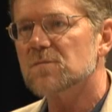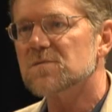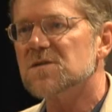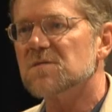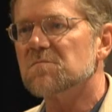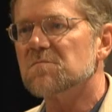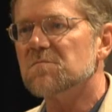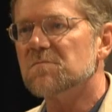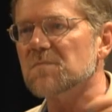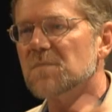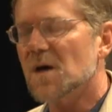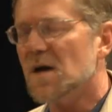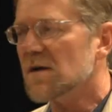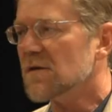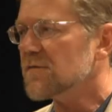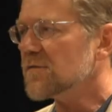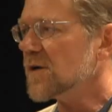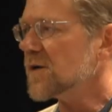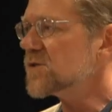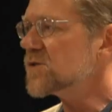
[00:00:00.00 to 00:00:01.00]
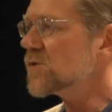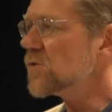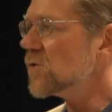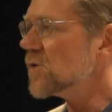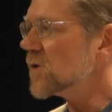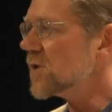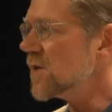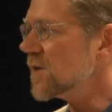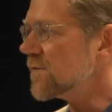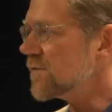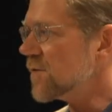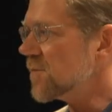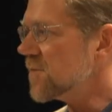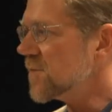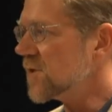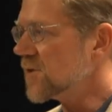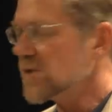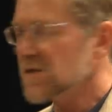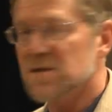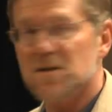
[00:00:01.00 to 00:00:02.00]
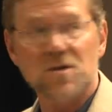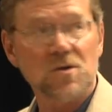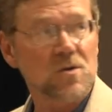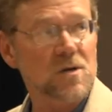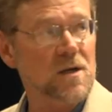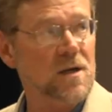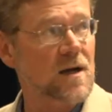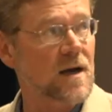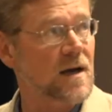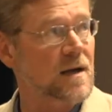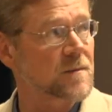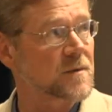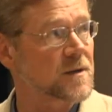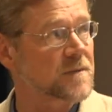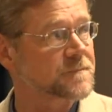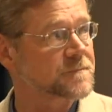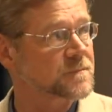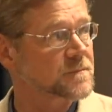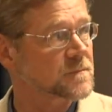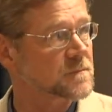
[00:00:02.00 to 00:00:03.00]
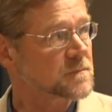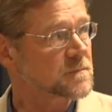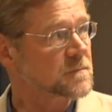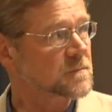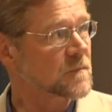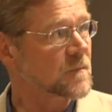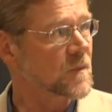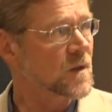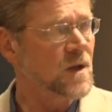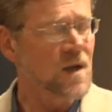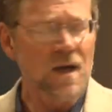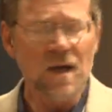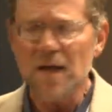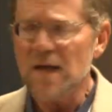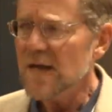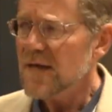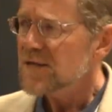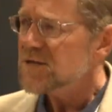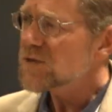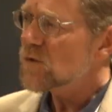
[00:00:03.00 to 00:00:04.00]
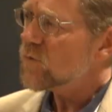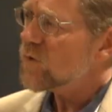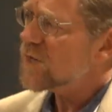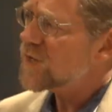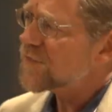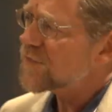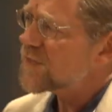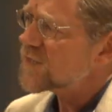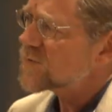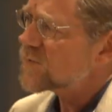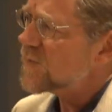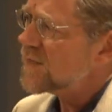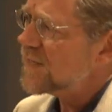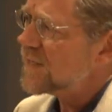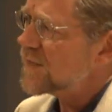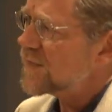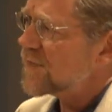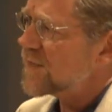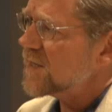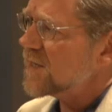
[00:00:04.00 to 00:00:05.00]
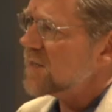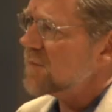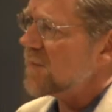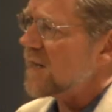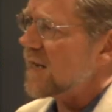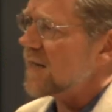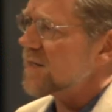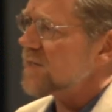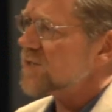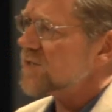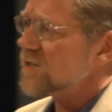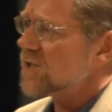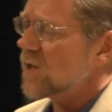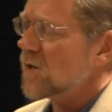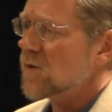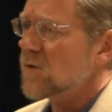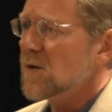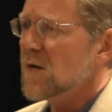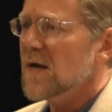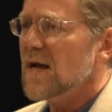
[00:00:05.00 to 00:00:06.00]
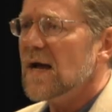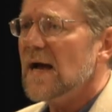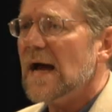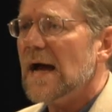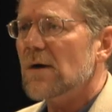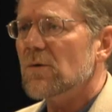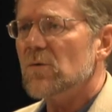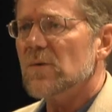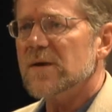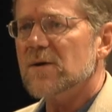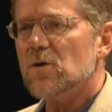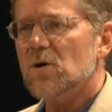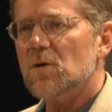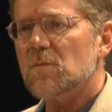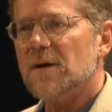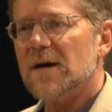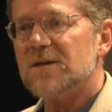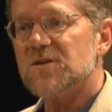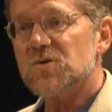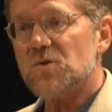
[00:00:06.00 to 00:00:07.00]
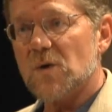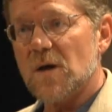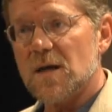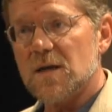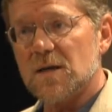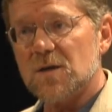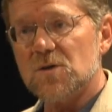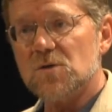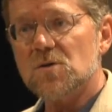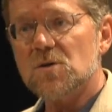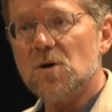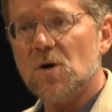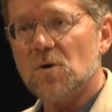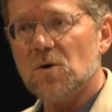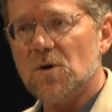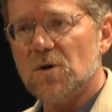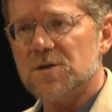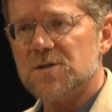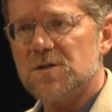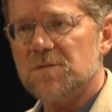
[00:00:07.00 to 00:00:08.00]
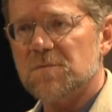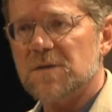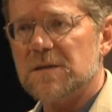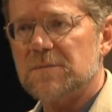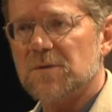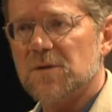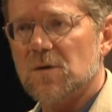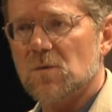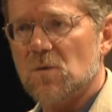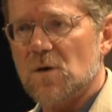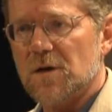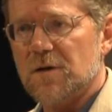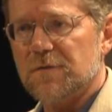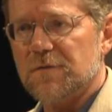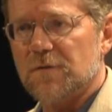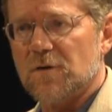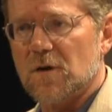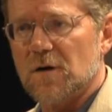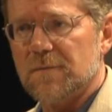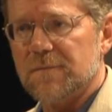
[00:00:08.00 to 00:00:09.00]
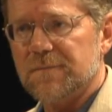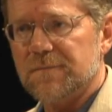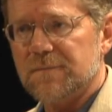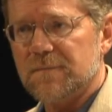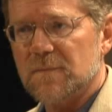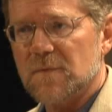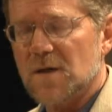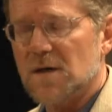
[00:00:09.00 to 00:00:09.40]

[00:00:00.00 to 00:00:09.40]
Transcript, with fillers: terms of, of a toolkit for building the new economy. So, one of the things we need to think about is so, how would we go about training new cohorts of people that want to farm?